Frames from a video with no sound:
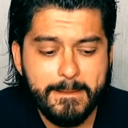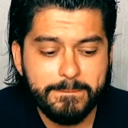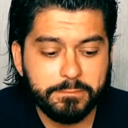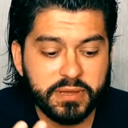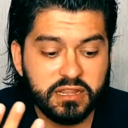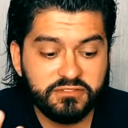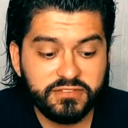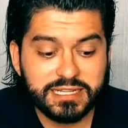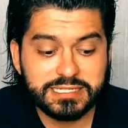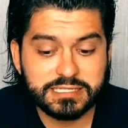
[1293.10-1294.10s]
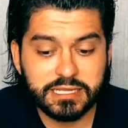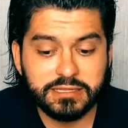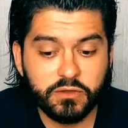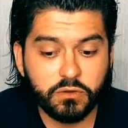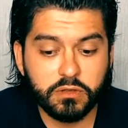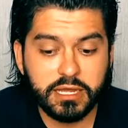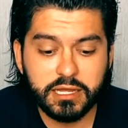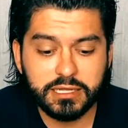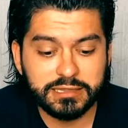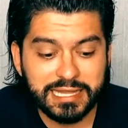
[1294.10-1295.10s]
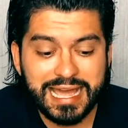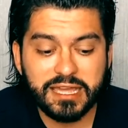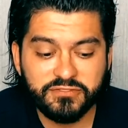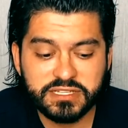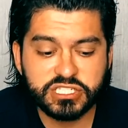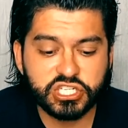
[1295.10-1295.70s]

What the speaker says: But if it's if it's